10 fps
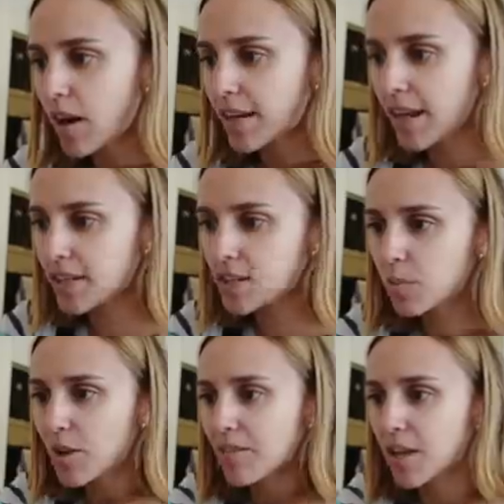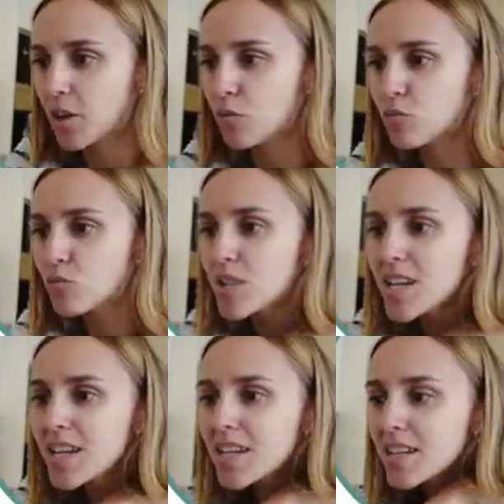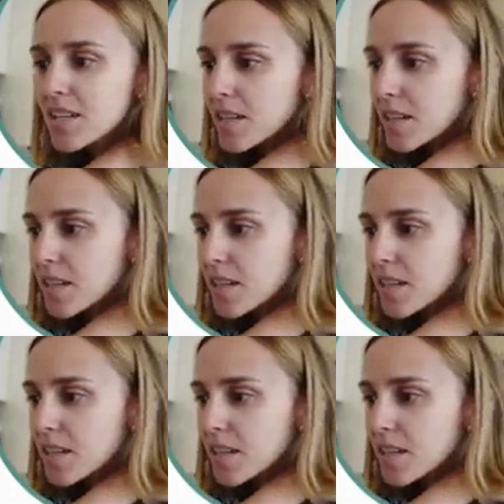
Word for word: Right, next up we have a green